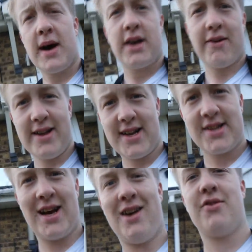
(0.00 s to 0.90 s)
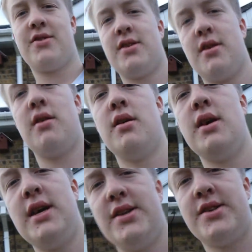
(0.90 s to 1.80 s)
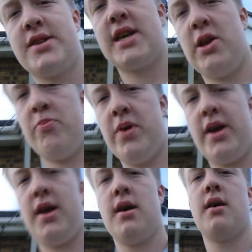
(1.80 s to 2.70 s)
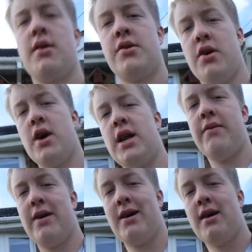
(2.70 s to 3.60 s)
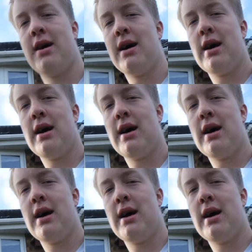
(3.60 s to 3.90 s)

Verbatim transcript: my house in So anyway,